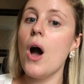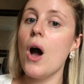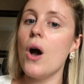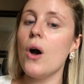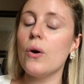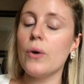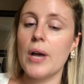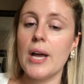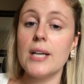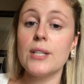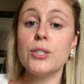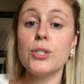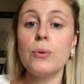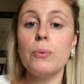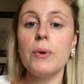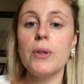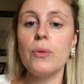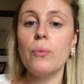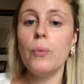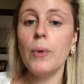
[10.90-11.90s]
Okay, so
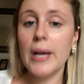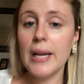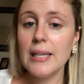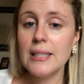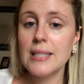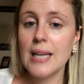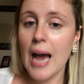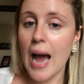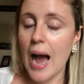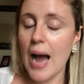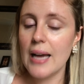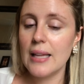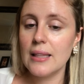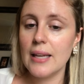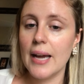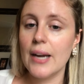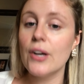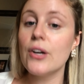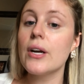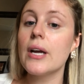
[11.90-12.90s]
with winged
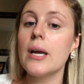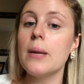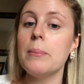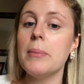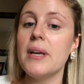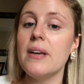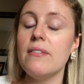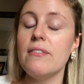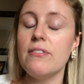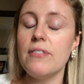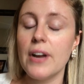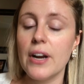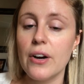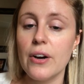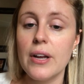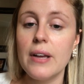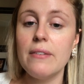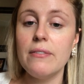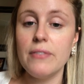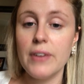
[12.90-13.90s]
eyeliner can be
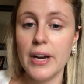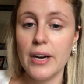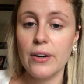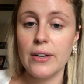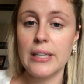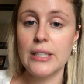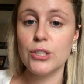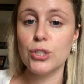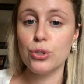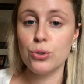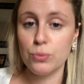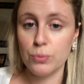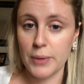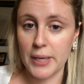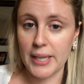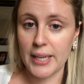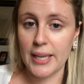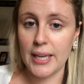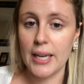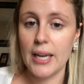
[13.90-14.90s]
very
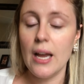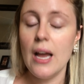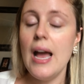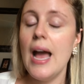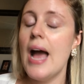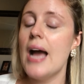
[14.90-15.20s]
tricky.